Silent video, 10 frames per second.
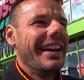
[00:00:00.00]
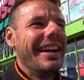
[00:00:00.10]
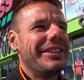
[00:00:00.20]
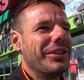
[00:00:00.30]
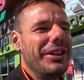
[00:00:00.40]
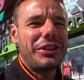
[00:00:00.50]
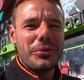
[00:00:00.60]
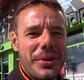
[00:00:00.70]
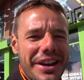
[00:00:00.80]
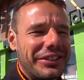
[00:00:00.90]
It's a little
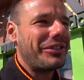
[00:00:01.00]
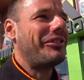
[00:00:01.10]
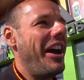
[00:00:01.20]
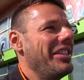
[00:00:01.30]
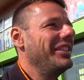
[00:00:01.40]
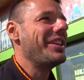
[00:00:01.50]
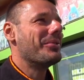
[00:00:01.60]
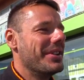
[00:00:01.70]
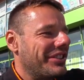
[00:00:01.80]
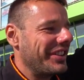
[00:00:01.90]
weird to finally
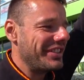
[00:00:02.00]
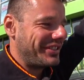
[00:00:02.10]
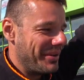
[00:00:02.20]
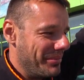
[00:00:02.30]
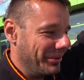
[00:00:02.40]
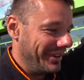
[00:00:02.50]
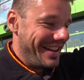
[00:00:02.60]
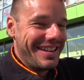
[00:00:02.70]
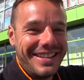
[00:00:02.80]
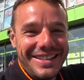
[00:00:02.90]
reach Istanbul
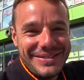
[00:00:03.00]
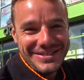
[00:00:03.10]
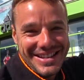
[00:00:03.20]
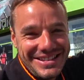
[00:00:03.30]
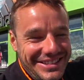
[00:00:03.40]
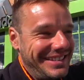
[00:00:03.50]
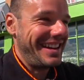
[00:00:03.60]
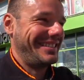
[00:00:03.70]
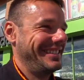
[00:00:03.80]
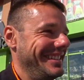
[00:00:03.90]
in a
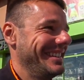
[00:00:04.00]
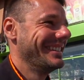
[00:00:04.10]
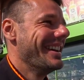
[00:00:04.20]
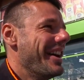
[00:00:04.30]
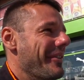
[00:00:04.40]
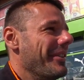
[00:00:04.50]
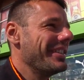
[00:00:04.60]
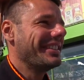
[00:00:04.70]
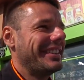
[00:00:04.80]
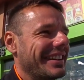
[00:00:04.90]
taxi, with
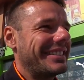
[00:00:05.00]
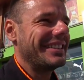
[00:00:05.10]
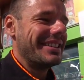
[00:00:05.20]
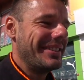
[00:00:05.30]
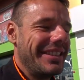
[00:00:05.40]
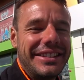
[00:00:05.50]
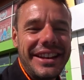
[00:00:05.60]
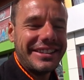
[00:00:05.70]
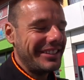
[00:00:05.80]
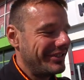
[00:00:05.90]
a taxi. The
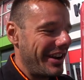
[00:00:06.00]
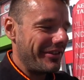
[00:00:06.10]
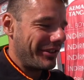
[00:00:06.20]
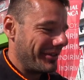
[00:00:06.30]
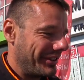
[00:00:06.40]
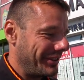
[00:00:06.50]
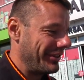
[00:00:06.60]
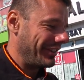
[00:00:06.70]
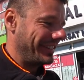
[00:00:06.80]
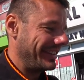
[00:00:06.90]
taxi driver was so
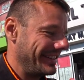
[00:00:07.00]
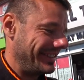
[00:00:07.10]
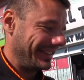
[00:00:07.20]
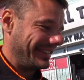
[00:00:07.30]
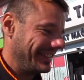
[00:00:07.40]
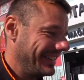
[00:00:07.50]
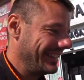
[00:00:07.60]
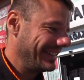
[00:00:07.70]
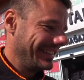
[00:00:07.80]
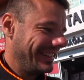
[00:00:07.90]
fantastic.
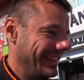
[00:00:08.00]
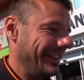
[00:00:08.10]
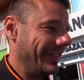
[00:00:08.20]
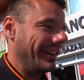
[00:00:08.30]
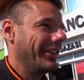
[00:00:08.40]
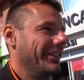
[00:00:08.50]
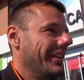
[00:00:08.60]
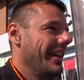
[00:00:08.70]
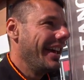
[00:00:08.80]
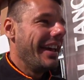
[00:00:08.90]
Oh my god.
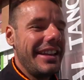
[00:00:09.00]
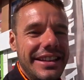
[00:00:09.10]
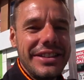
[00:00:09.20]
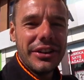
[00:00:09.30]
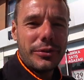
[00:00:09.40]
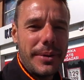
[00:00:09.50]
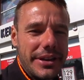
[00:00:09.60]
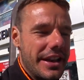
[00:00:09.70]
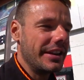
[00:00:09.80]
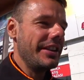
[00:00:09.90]
He did not speak
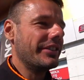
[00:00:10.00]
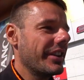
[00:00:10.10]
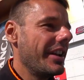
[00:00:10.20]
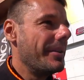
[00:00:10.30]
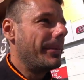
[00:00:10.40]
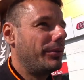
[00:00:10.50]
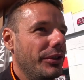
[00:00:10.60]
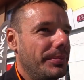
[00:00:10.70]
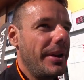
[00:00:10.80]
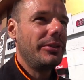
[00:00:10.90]
English, but we
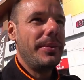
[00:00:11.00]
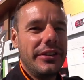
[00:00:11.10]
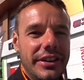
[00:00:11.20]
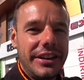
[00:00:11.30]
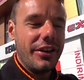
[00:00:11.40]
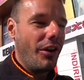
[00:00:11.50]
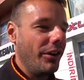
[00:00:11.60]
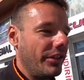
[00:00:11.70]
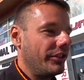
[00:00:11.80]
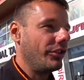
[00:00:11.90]
spent basically all
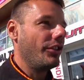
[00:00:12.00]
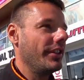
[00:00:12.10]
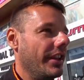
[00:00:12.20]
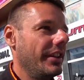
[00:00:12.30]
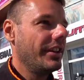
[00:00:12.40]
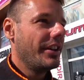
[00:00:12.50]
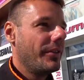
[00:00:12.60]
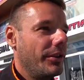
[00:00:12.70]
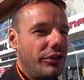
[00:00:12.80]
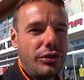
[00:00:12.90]
the journey,
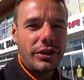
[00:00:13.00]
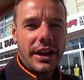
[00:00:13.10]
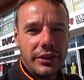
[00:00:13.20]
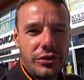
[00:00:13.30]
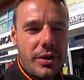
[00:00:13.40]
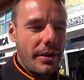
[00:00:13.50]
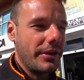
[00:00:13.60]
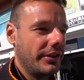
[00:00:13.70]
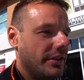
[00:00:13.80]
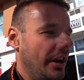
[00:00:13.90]
which took like 2.5
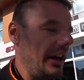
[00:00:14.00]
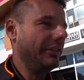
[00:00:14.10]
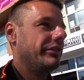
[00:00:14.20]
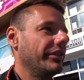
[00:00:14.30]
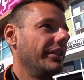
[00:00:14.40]
hours,